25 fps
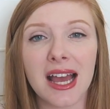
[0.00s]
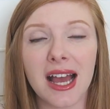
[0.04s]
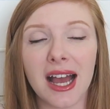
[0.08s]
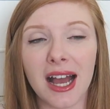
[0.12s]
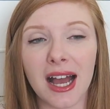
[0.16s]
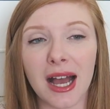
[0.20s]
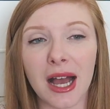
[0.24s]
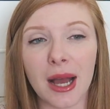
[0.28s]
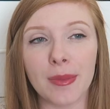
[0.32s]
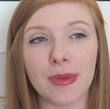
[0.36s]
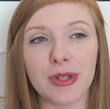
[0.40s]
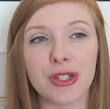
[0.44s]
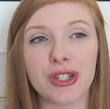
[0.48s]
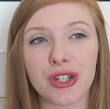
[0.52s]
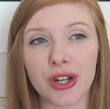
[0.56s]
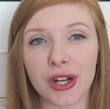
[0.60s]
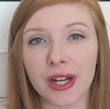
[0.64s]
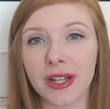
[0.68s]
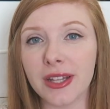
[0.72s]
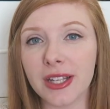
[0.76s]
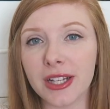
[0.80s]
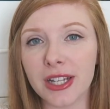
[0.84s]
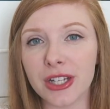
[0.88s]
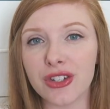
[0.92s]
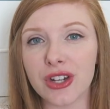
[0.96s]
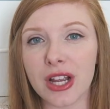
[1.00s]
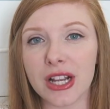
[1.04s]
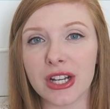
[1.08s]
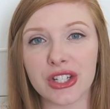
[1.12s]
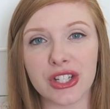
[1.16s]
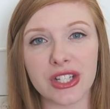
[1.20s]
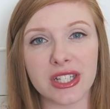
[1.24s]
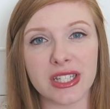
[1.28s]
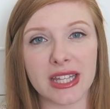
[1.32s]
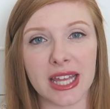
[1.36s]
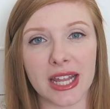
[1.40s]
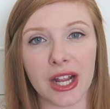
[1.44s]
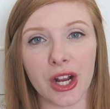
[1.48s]
Um, during the
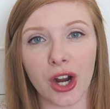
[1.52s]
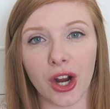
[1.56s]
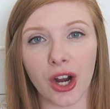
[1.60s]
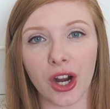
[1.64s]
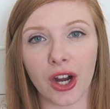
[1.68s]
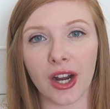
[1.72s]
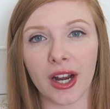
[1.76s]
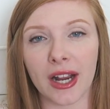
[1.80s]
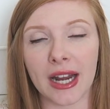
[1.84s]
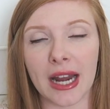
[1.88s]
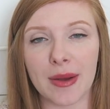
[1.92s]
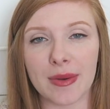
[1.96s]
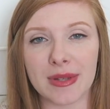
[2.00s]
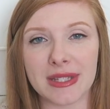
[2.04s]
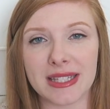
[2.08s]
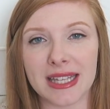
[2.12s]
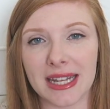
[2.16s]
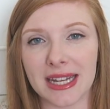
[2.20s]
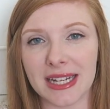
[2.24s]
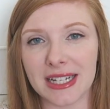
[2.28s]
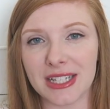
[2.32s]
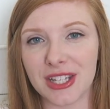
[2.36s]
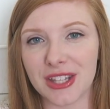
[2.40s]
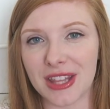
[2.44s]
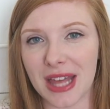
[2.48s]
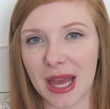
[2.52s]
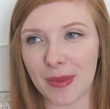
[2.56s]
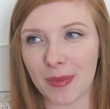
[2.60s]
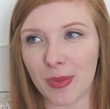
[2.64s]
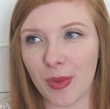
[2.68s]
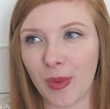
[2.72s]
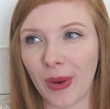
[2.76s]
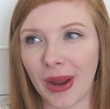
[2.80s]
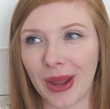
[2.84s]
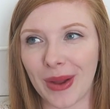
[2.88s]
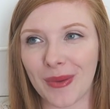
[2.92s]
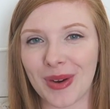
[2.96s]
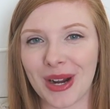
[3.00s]
contractions, they hurt and I was getting to that
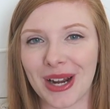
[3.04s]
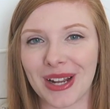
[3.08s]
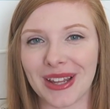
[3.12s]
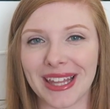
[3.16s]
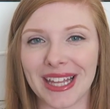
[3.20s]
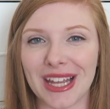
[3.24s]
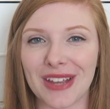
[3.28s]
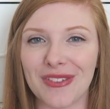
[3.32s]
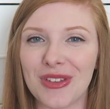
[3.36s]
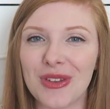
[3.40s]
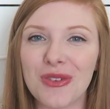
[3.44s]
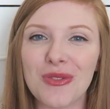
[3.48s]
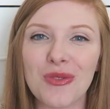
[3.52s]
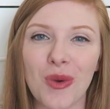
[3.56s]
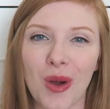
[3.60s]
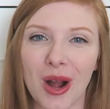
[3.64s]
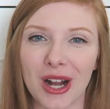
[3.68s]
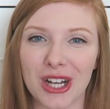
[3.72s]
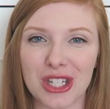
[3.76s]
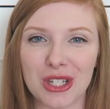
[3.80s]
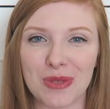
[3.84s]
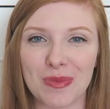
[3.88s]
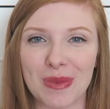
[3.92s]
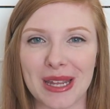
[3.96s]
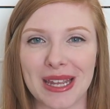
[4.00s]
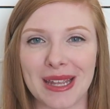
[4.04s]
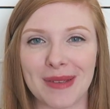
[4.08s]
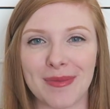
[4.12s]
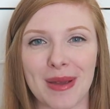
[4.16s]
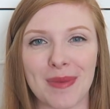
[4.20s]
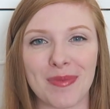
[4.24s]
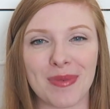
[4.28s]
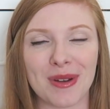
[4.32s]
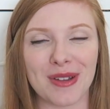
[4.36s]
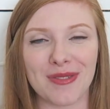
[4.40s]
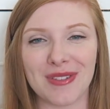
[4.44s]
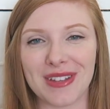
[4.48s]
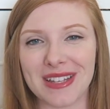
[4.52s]
point where like if you've watched me my
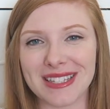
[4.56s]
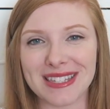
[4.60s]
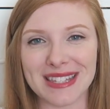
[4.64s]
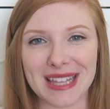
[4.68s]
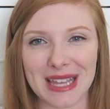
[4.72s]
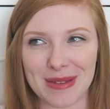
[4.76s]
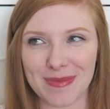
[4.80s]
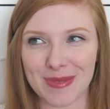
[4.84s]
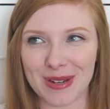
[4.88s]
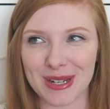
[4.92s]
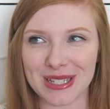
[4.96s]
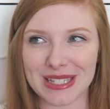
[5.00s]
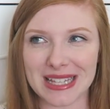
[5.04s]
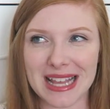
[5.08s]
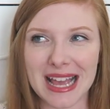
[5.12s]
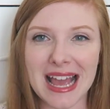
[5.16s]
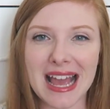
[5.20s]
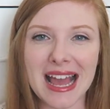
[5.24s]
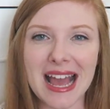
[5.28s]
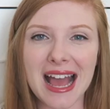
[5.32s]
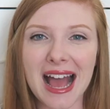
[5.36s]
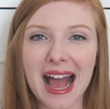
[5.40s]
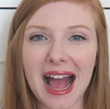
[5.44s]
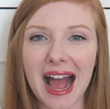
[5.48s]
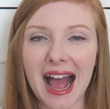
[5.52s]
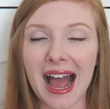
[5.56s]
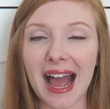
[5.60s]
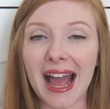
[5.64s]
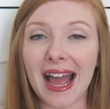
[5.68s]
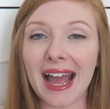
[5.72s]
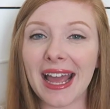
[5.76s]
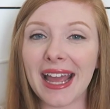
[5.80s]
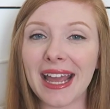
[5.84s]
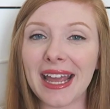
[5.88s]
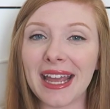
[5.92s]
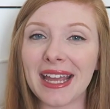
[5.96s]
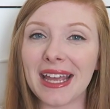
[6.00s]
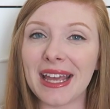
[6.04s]
previous labors,
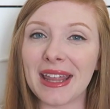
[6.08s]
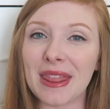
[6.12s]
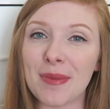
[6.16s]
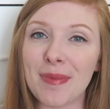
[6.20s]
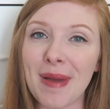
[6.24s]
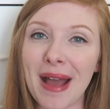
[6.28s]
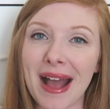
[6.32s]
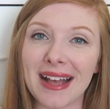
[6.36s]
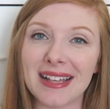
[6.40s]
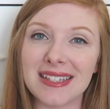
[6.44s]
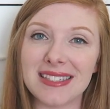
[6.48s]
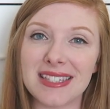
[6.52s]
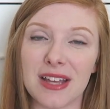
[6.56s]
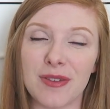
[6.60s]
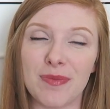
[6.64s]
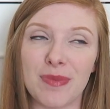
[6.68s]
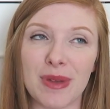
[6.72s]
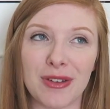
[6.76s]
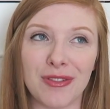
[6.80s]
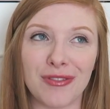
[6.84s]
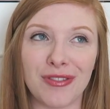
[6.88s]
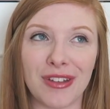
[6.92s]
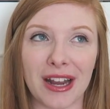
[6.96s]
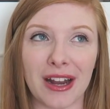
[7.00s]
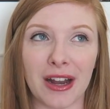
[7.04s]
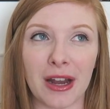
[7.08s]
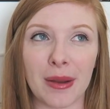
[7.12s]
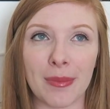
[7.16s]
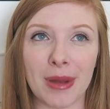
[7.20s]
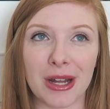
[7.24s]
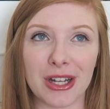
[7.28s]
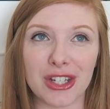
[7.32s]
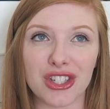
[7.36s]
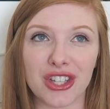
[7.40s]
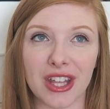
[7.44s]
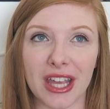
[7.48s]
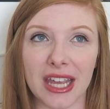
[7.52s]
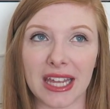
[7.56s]
I in the past have been very
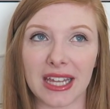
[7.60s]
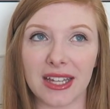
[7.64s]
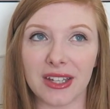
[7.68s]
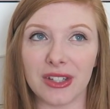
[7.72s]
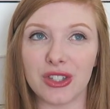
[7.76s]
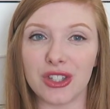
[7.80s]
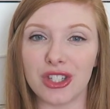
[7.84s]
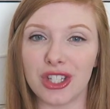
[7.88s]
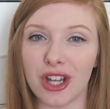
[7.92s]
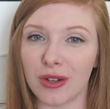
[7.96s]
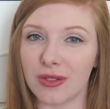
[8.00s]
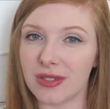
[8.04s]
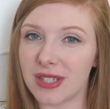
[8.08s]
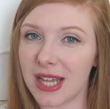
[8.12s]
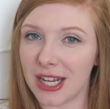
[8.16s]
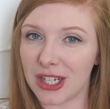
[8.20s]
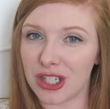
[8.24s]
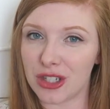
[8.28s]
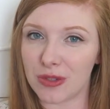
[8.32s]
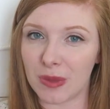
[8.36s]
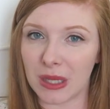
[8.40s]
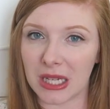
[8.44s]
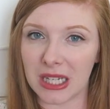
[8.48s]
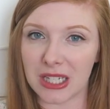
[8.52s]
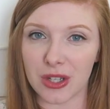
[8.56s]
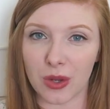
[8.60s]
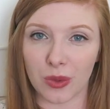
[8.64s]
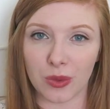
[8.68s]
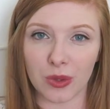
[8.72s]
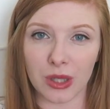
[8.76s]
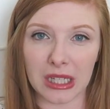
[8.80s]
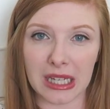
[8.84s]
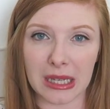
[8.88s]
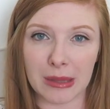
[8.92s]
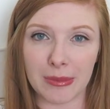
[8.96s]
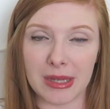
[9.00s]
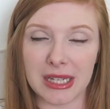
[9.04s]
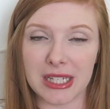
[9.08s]
much like don't touch me, don't
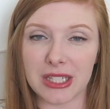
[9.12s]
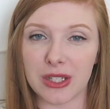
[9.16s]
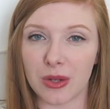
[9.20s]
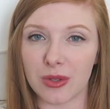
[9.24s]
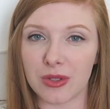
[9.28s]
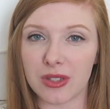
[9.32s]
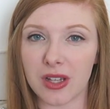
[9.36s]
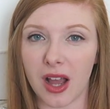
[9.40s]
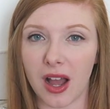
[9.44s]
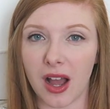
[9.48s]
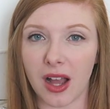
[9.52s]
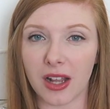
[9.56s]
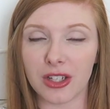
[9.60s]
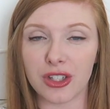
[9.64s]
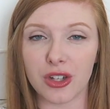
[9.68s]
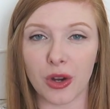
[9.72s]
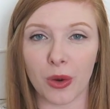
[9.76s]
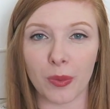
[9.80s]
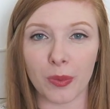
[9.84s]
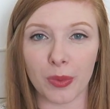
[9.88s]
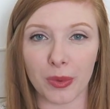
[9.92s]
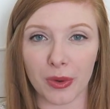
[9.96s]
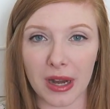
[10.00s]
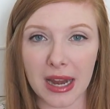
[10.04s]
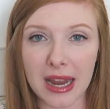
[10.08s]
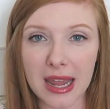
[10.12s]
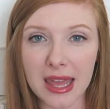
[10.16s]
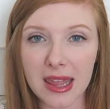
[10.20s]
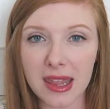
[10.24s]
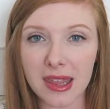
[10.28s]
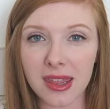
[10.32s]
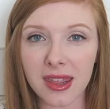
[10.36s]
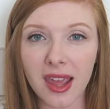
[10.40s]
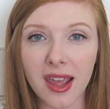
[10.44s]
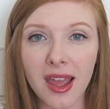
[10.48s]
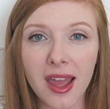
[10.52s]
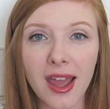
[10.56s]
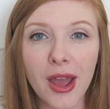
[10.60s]
look at me, don't talk, don't
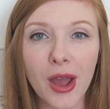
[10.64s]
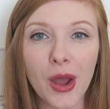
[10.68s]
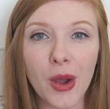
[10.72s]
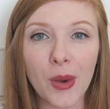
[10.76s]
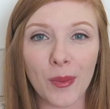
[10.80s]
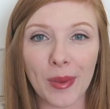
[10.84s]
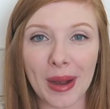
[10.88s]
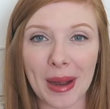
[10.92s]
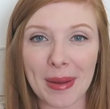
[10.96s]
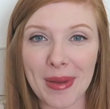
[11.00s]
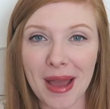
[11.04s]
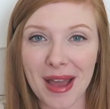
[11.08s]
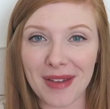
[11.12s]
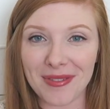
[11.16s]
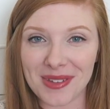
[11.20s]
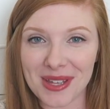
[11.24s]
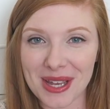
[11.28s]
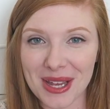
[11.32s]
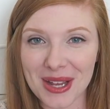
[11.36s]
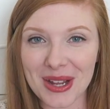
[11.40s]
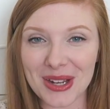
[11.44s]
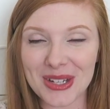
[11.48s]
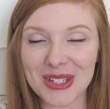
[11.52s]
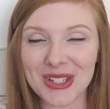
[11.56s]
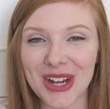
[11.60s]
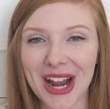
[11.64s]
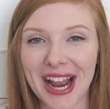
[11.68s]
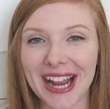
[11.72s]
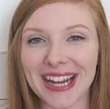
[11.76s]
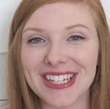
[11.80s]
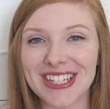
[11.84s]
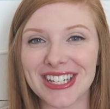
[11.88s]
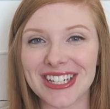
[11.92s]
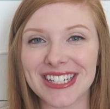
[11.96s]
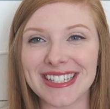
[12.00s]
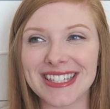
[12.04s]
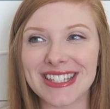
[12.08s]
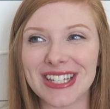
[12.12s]
breathe when I'm having a
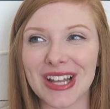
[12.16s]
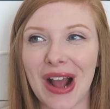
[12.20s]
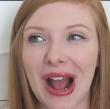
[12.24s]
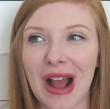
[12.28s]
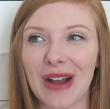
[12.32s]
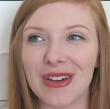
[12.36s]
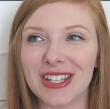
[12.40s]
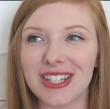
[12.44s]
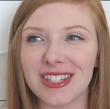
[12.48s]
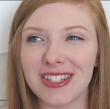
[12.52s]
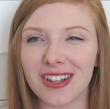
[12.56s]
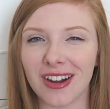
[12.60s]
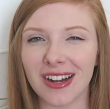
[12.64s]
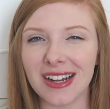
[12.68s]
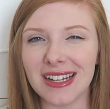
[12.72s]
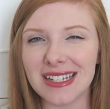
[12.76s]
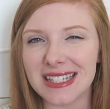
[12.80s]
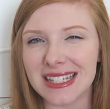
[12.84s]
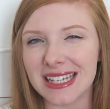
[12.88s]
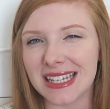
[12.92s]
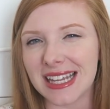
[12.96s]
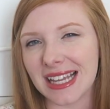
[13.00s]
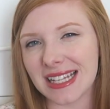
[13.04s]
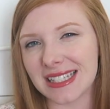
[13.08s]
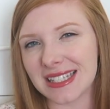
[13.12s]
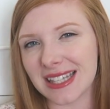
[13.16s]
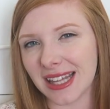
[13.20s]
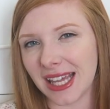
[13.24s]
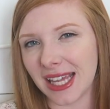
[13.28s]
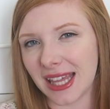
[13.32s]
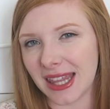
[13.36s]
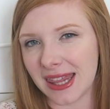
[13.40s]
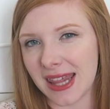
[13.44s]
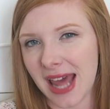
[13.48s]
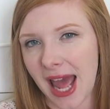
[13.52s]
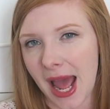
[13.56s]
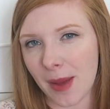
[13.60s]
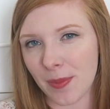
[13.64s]
contraction. So I was starting to get to
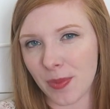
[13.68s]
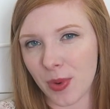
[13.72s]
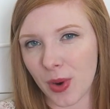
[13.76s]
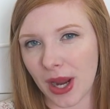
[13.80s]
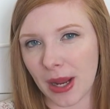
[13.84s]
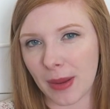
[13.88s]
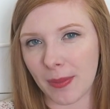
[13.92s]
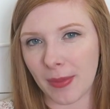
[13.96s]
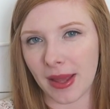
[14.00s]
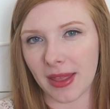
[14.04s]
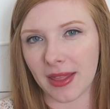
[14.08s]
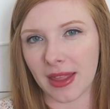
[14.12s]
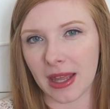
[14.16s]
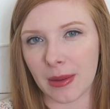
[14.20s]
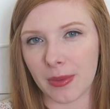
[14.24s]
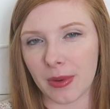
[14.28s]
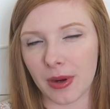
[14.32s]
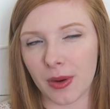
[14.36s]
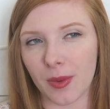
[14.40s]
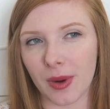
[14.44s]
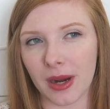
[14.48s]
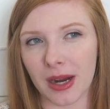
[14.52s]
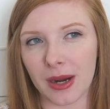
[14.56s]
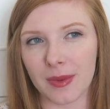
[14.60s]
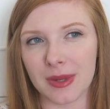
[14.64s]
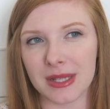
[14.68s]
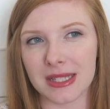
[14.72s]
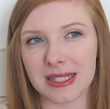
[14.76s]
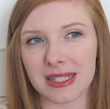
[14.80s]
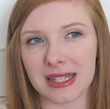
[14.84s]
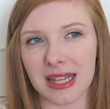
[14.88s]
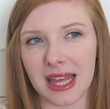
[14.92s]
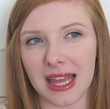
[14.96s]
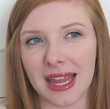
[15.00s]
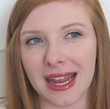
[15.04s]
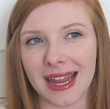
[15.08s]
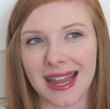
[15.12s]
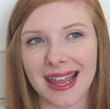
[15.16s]
like that point in my labor where it was
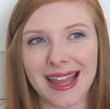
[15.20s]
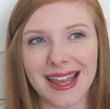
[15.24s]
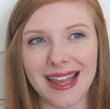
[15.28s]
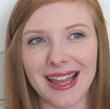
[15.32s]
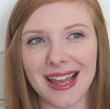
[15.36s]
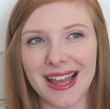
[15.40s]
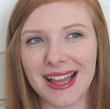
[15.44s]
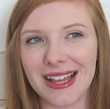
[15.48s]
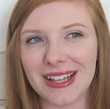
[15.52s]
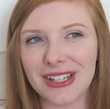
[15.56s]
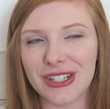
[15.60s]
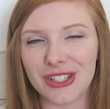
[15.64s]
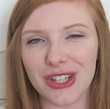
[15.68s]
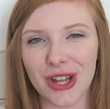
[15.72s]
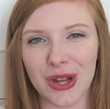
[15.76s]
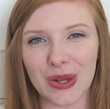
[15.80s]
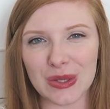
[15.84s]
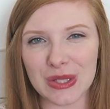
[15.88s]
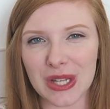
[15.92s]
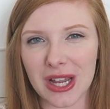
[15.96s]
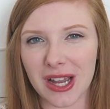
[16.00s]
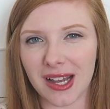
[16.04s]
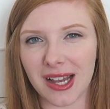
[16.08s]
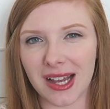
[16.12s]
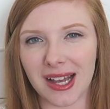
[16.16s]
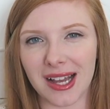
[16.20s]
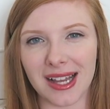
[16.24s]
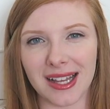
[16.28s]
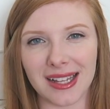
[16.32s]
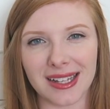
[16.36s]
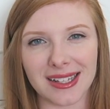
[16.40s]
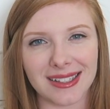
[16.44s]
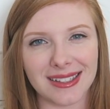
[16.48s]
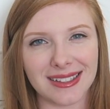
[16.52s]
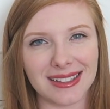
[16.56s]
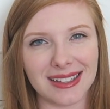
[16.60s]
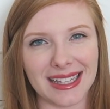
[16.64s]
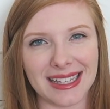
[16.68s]
like don't
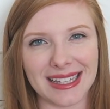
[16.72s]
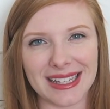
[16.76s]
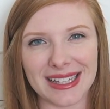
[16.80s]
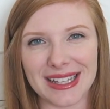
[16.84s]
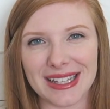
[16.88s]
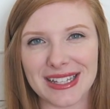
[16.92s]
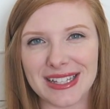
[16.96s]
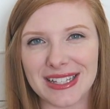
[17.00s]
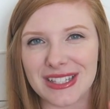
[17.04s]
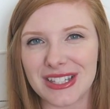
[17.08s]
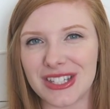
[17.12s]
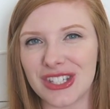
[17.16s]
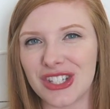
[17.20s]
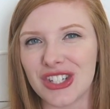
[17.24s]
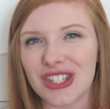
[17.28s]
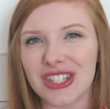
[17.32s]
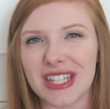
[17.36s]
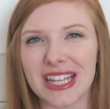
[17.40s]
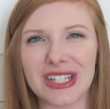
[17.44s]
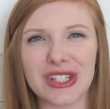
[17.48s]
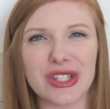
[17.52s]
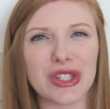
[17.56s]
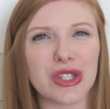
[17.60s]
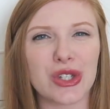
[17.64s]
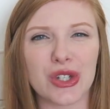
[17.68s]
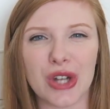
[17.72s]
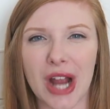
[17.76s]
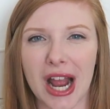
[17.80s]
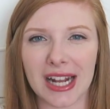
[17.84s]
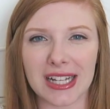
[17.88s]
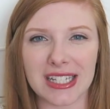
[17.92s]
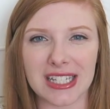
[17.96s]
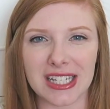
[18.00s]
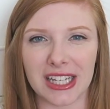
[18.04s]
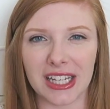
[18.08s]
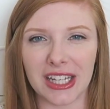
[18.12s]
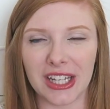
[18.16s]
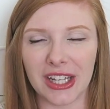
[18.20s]
talk. Like it's just like
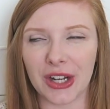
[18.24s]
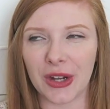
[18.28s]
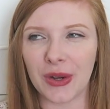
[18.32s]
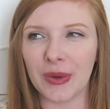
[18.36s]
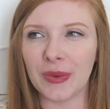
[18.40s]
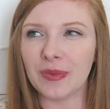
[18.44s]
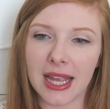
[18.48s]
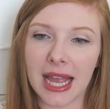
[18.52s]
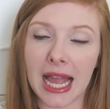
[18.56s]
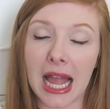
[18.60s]
distracting, you know?